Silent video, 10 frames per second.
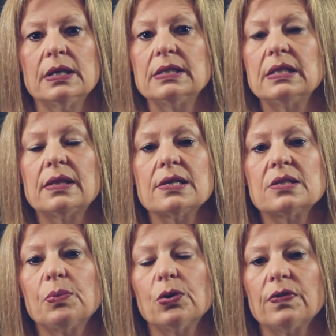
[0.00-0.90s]
Did they
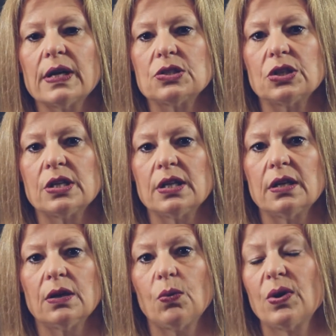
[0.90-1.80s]
support that journey?
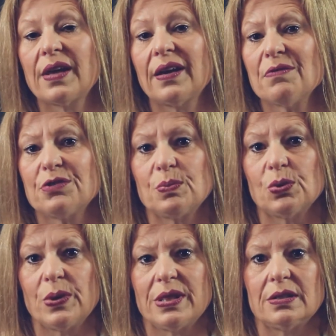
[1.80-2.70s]
Were they comfortable
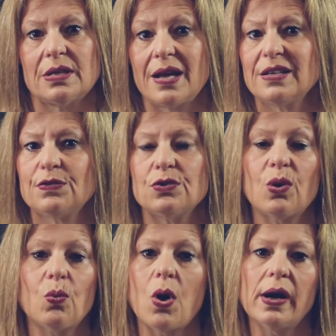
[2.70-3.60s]
with it? And if
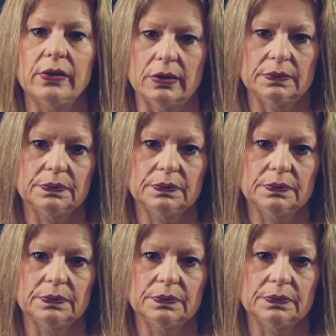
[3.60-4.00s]
not, why not?